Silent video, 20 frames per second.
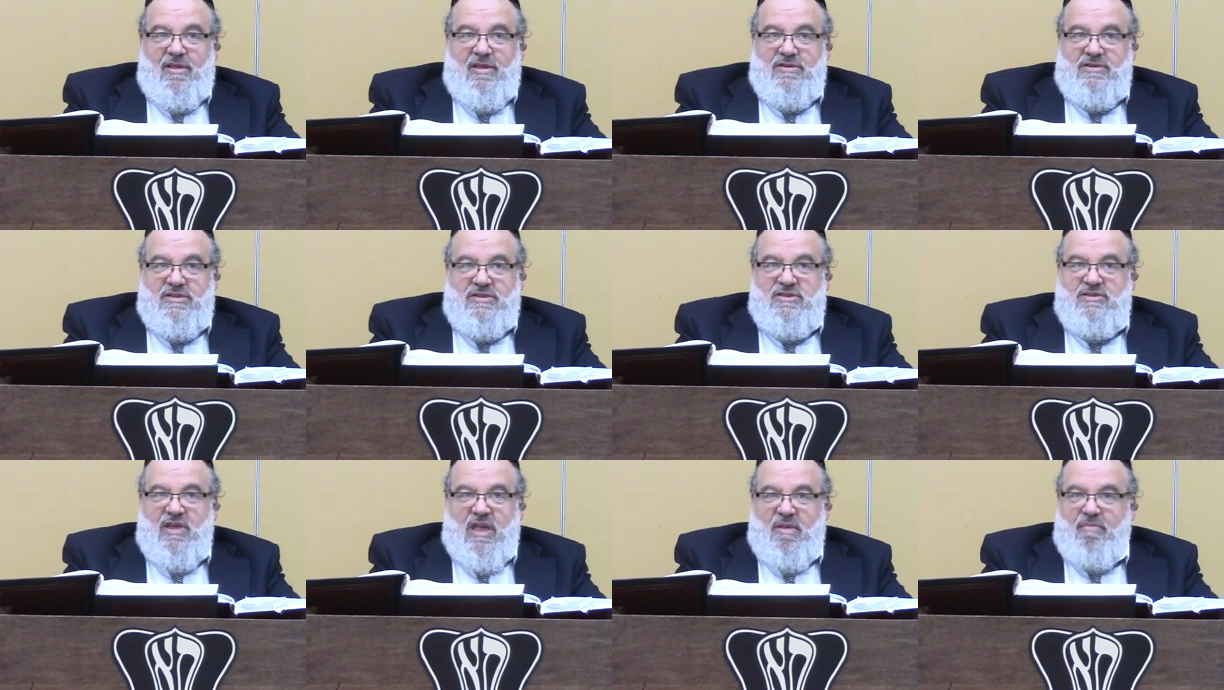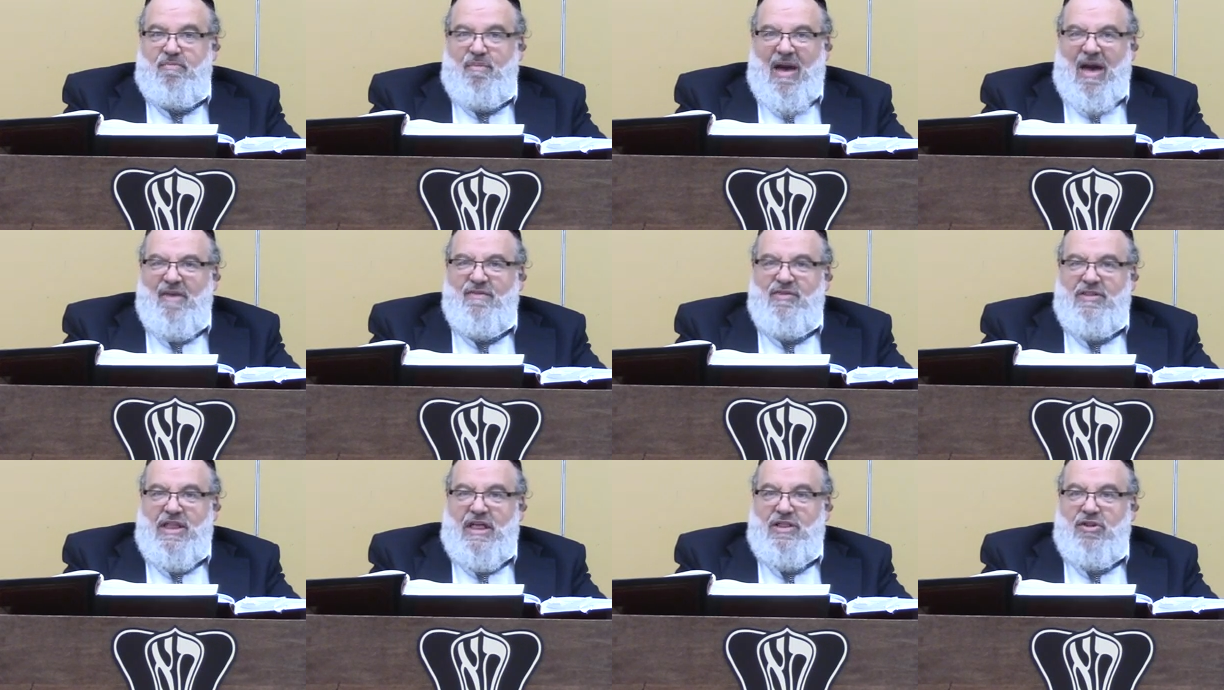This is like
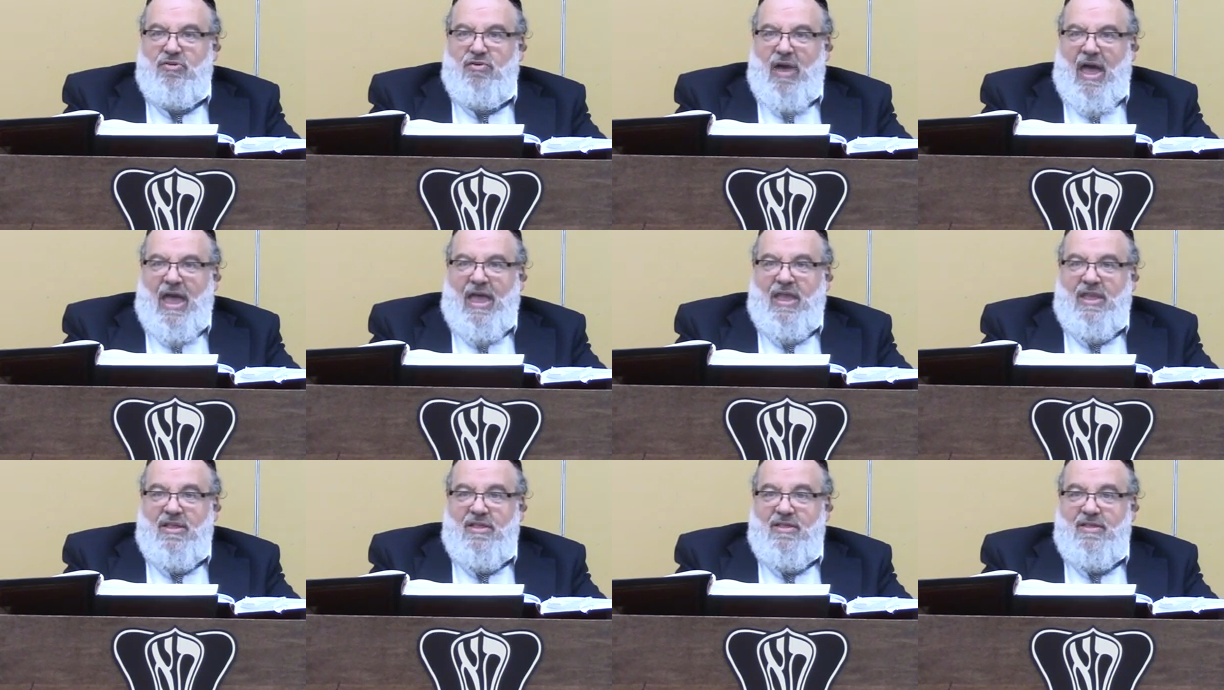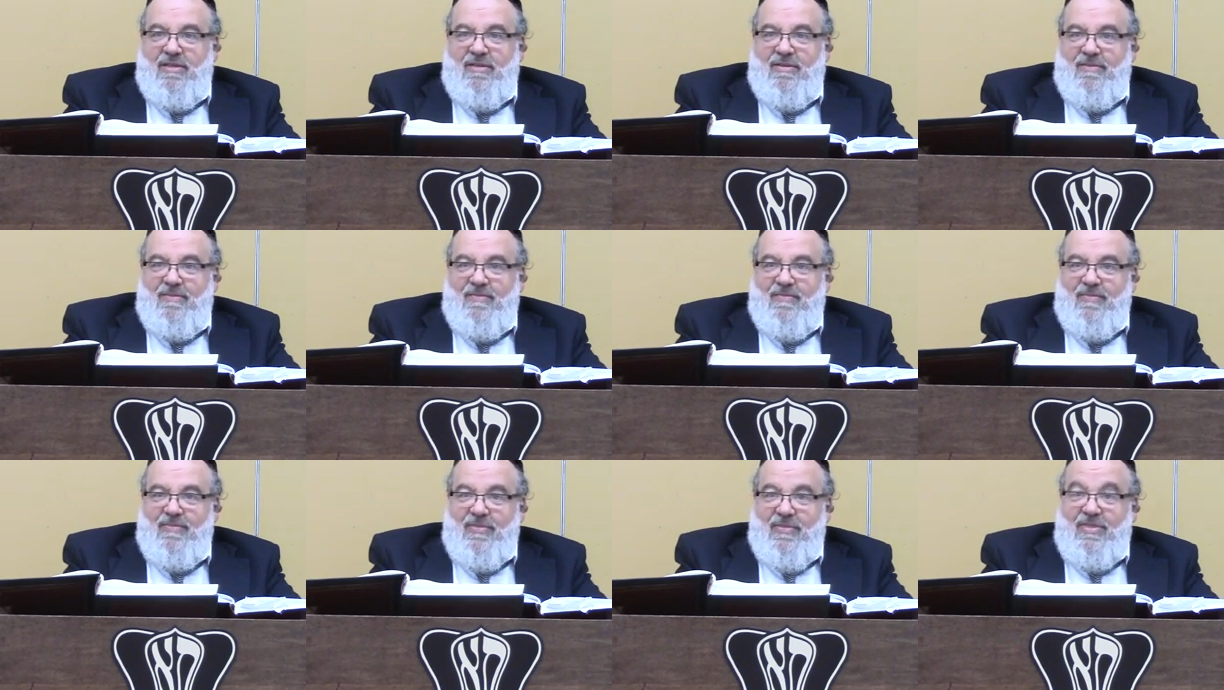Mabel al-Arayim.
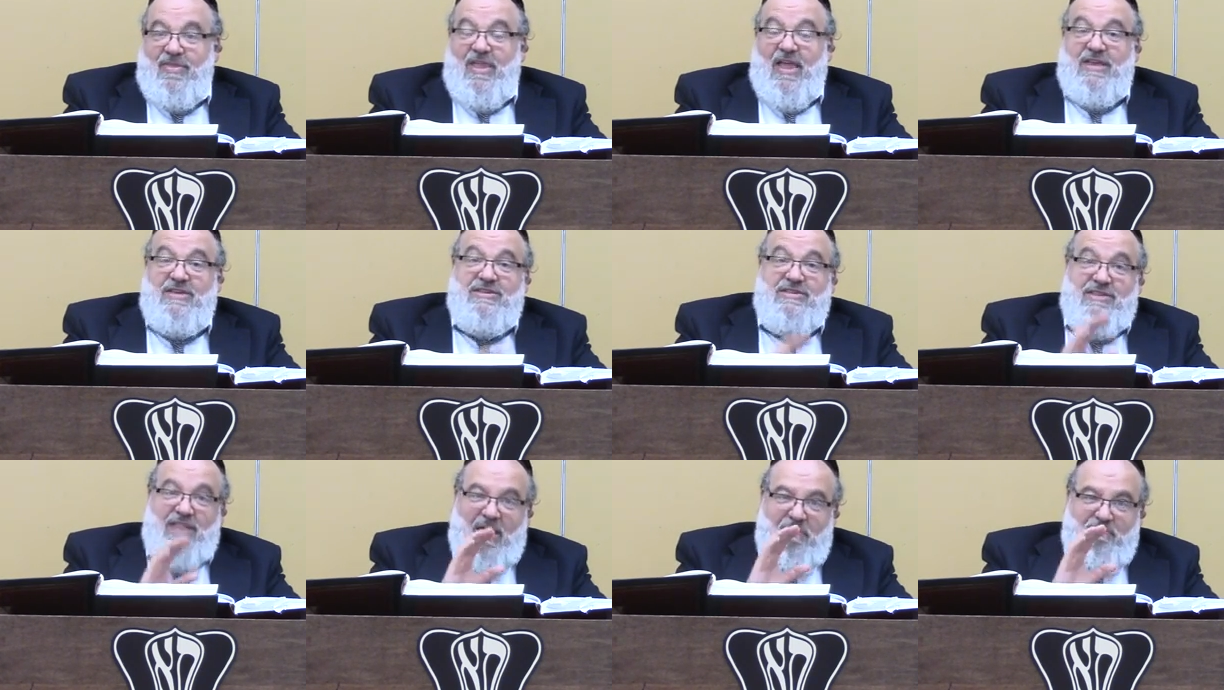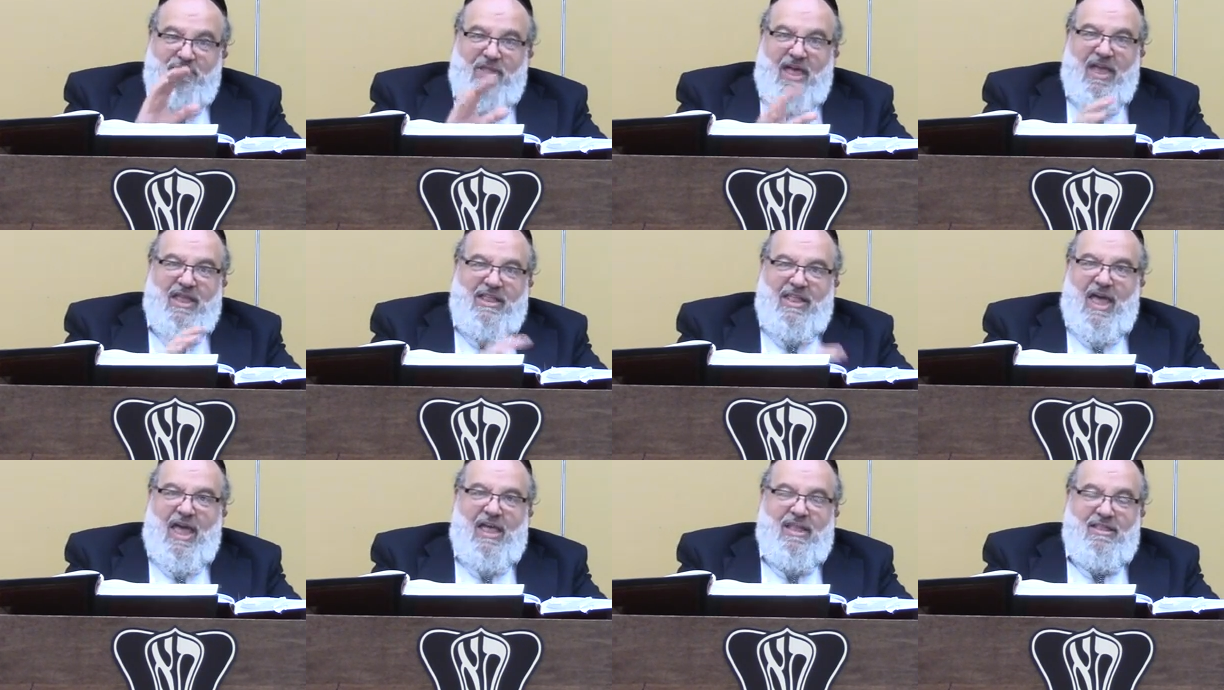They slept
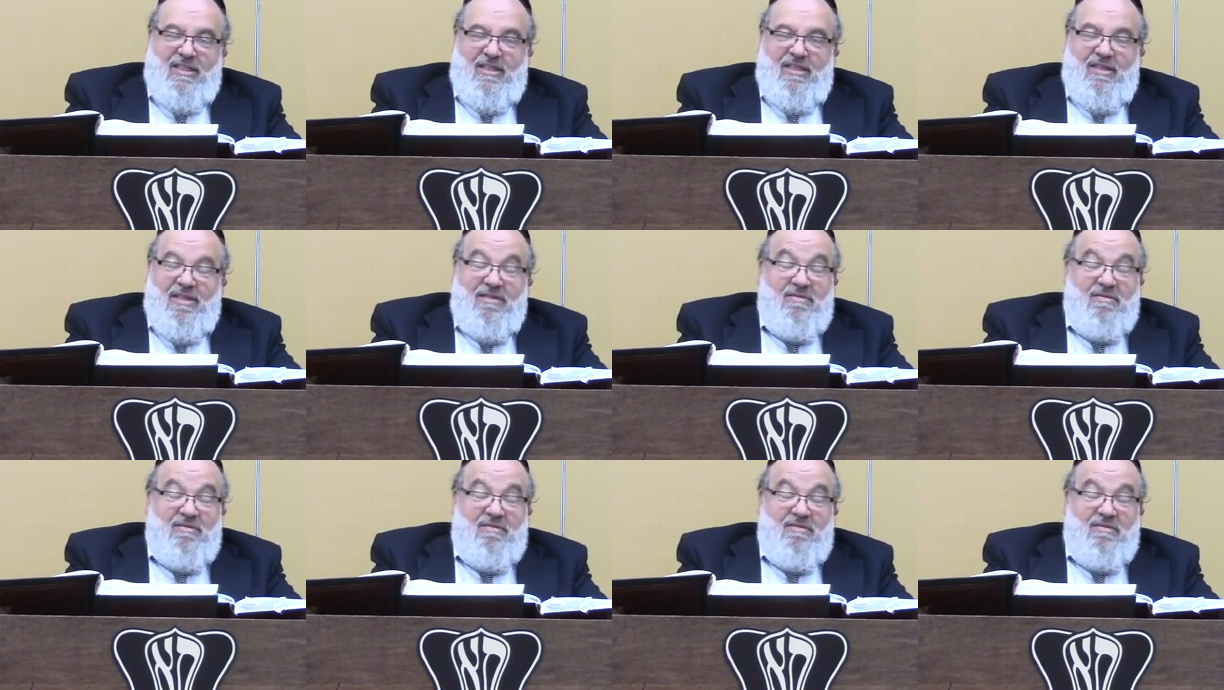like that.